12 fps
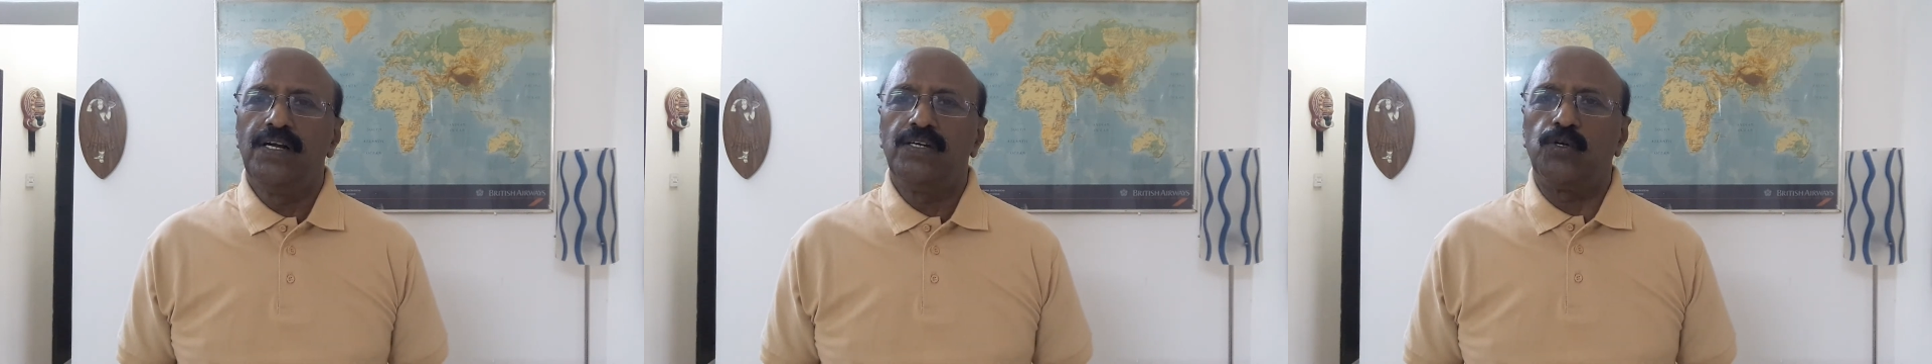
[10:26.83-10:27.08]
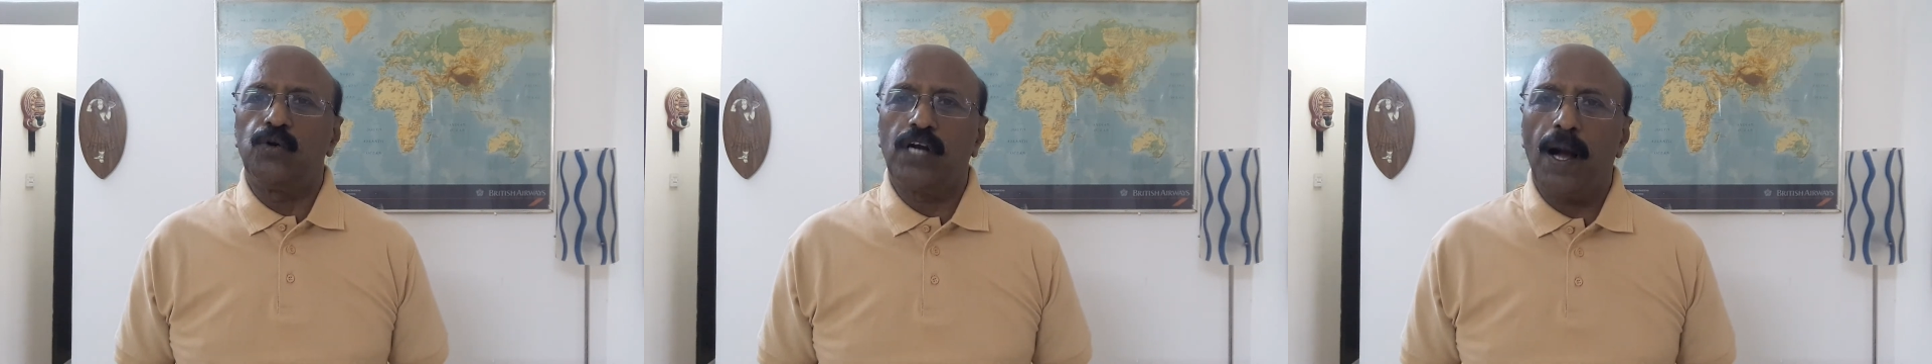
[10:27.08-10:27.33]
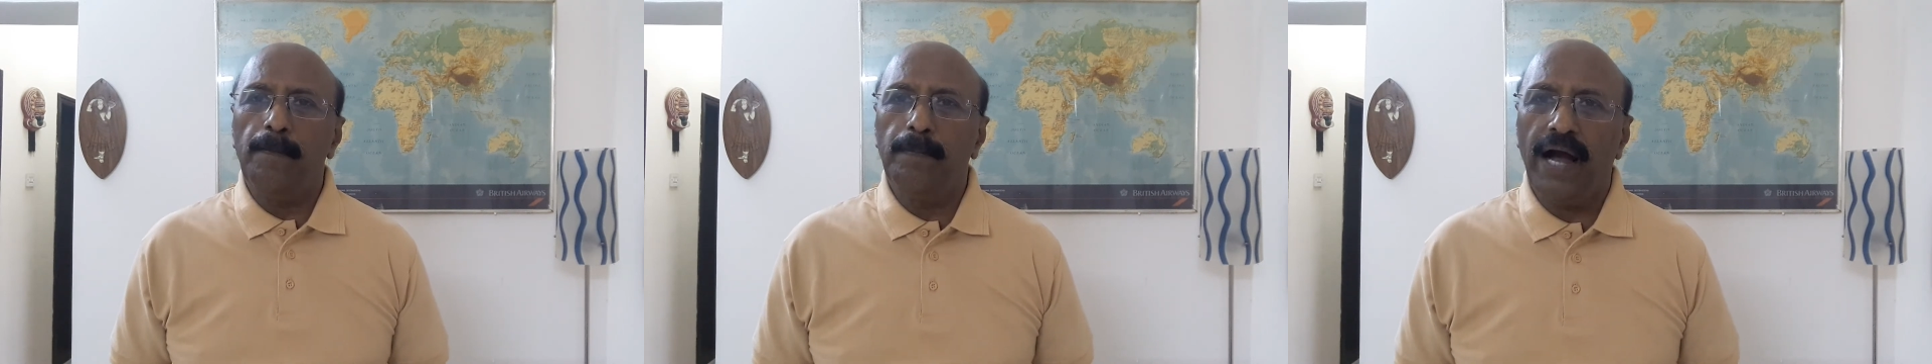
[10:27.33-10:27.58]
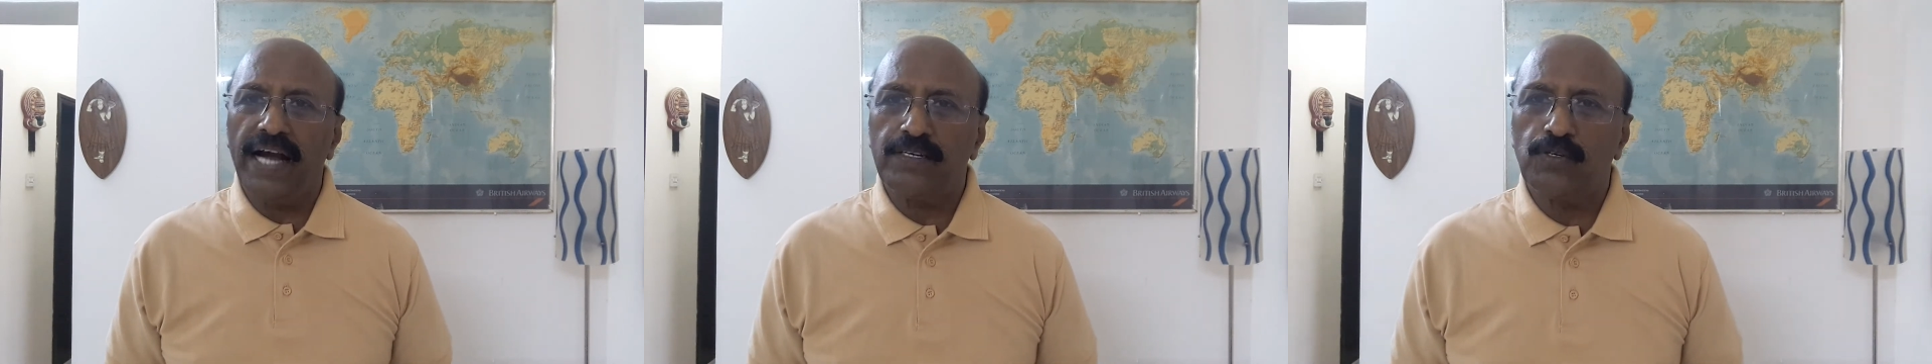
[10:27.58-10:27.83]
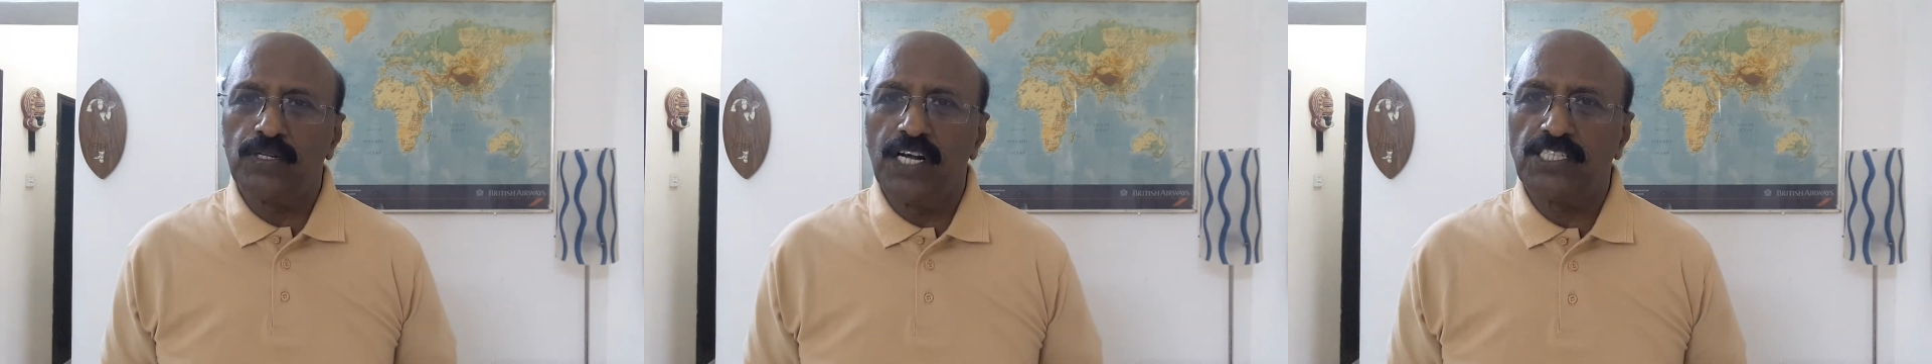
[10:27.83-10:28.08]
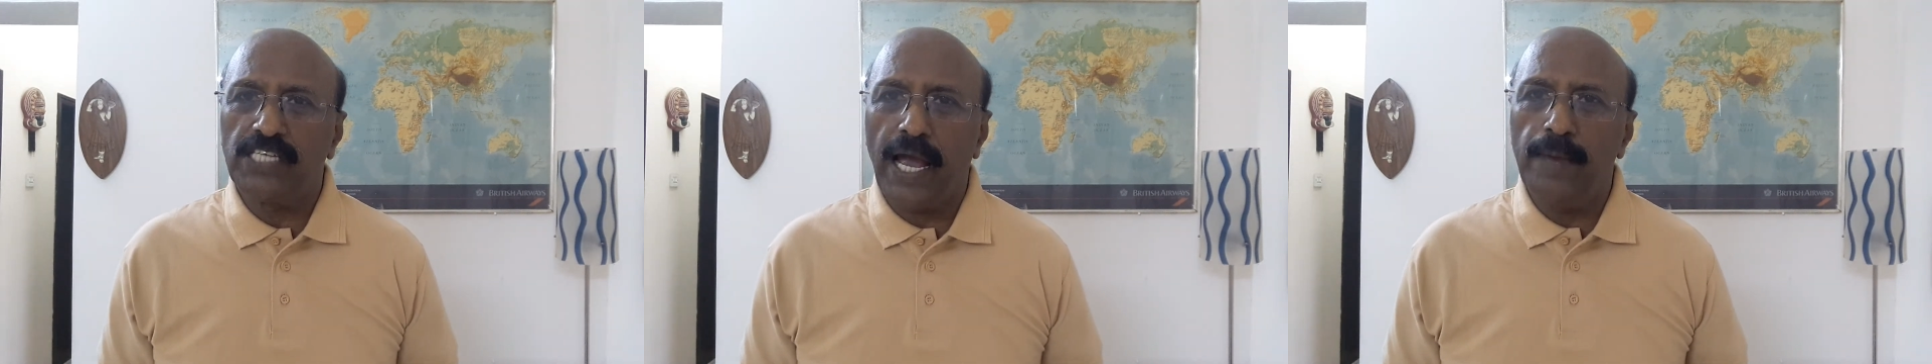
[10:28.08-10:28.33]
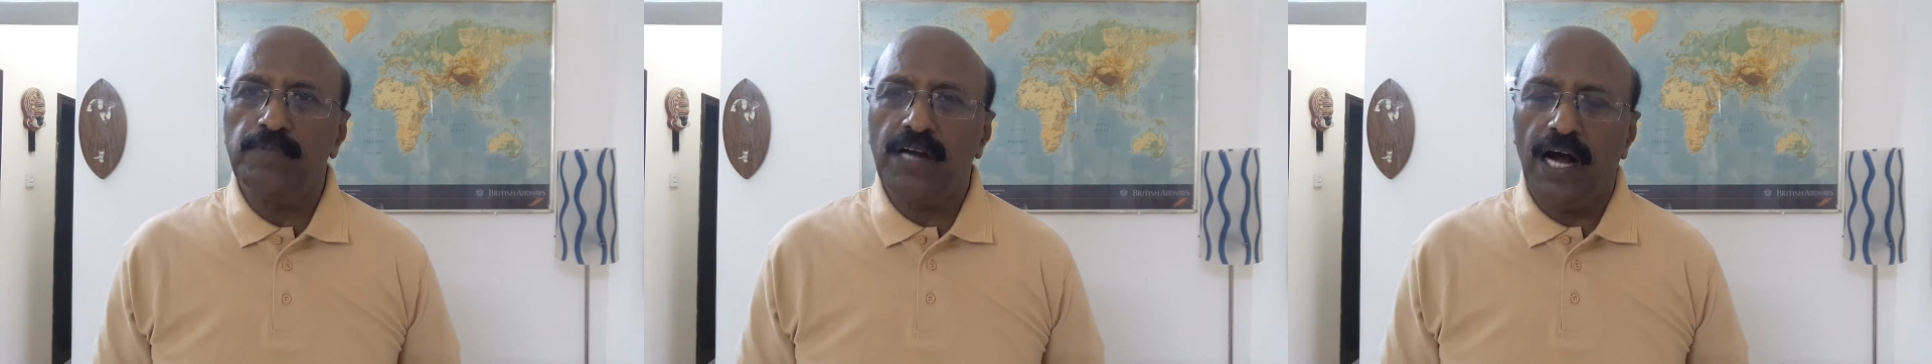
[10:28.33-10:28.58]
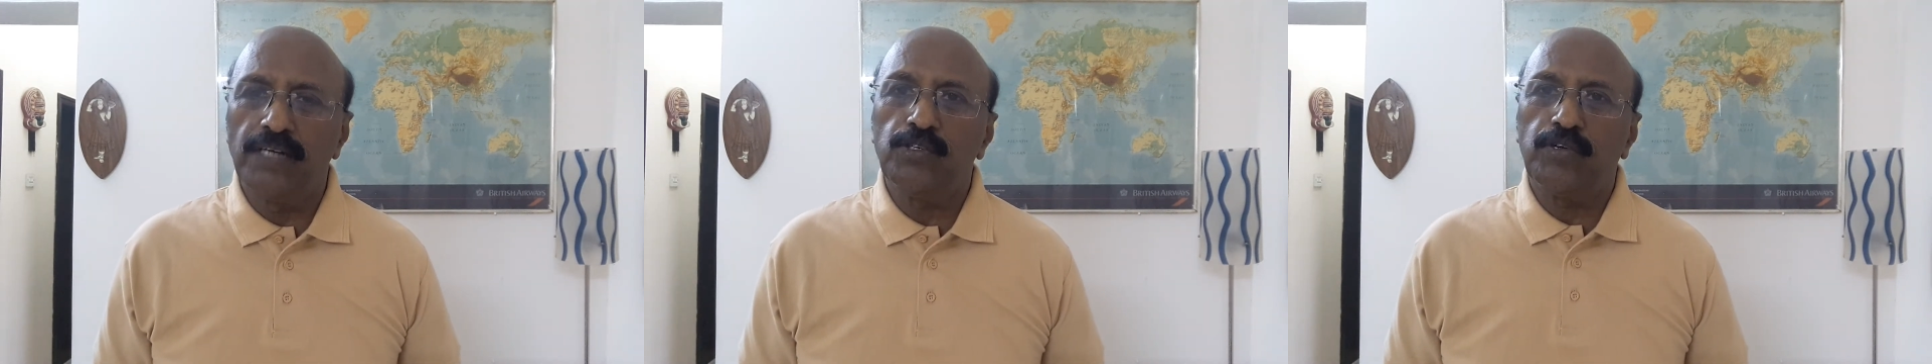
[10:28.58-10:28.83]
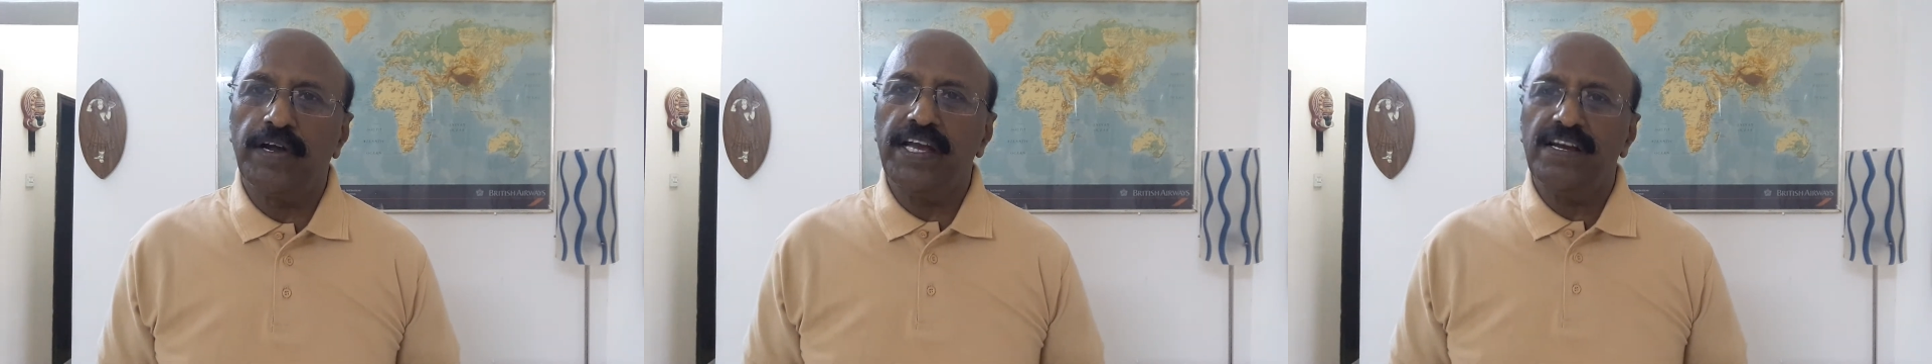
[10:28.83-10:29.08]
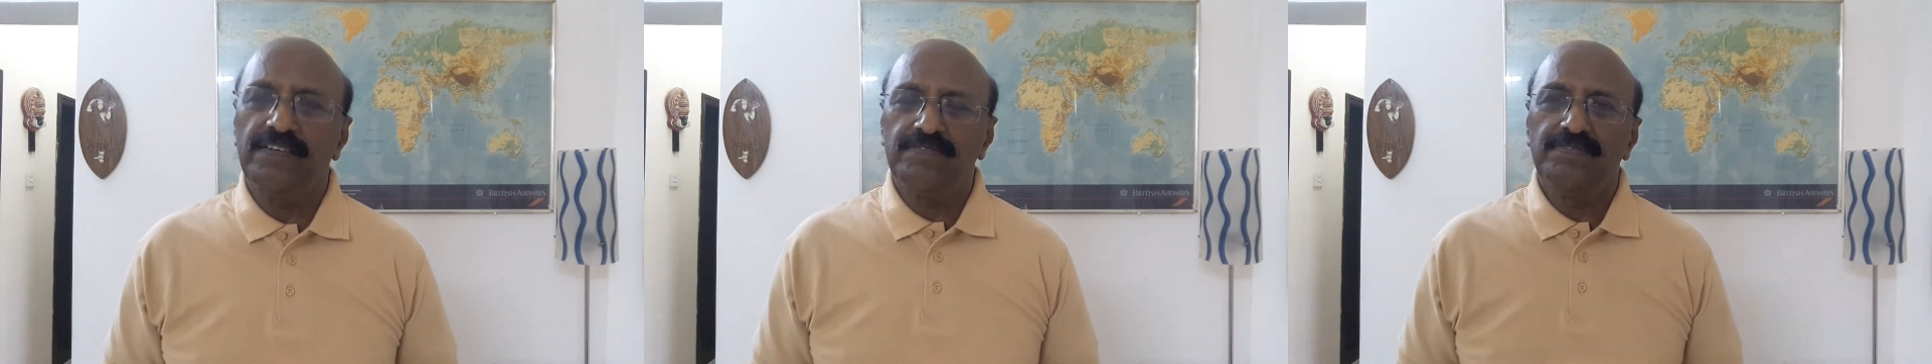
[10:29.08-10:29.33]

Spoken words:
to come back to the same country.